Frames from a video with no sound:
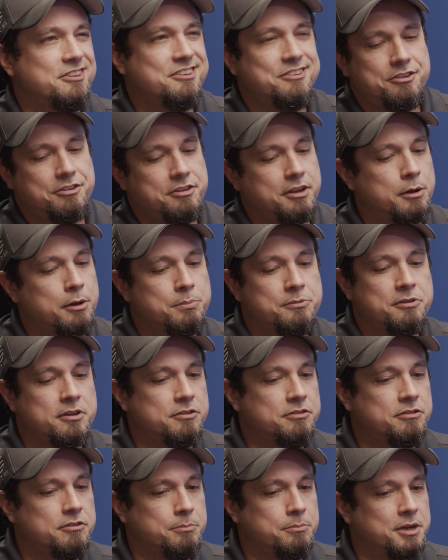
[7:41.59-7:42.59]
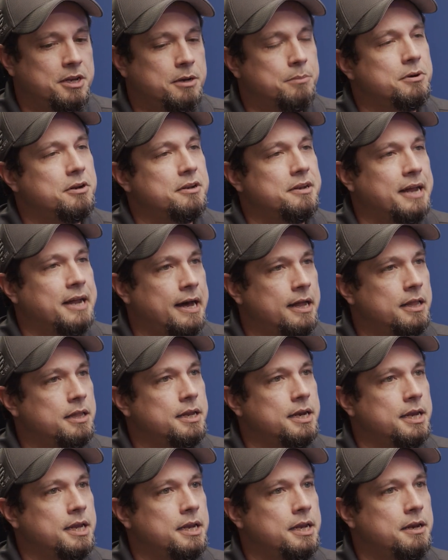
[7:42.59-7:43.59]
it just helps us to be able to dial
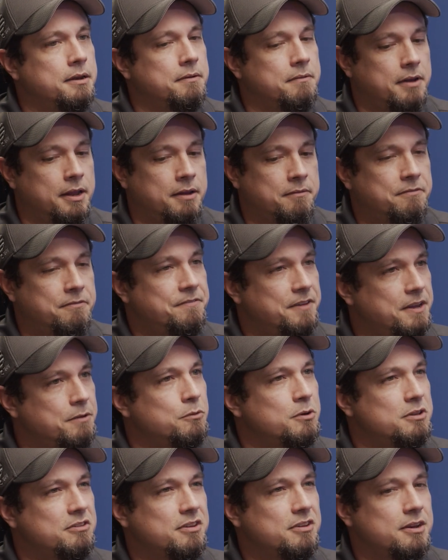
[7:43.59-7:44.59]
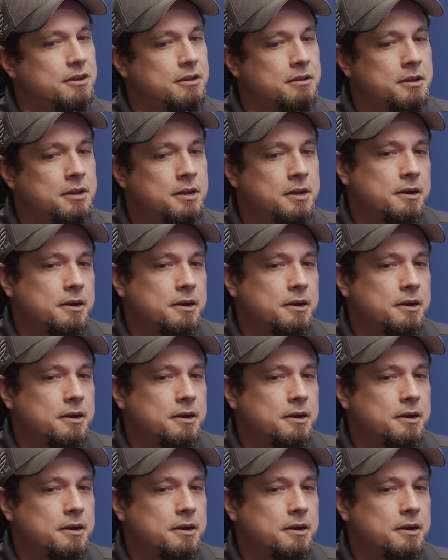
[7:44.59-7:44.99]
it in and fit what's going to,